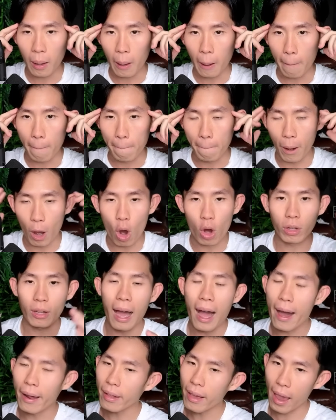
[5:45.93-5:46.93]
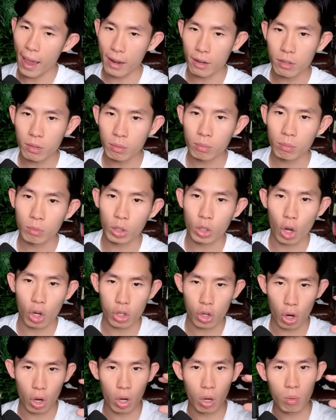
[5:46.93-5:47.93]
But on the other hand, you got
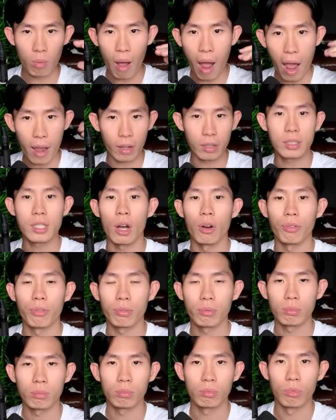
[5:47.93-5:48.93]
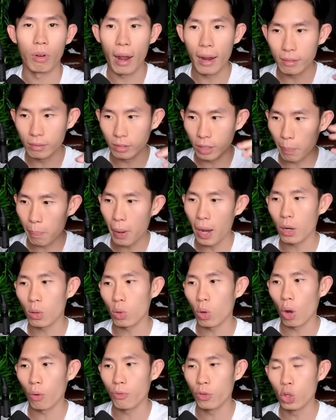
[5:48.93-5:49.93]
your higher self, right? The part
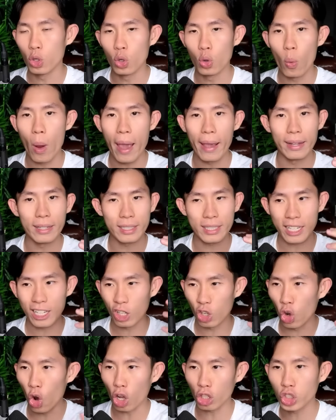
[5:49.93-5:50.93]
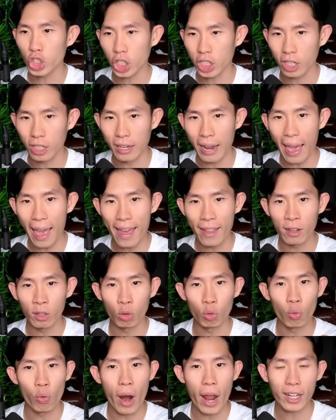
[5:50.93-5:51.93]
of you where it's logical
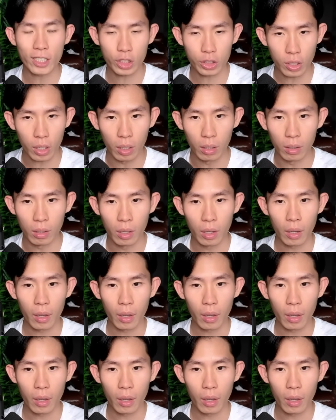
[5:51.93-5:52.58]
and rational.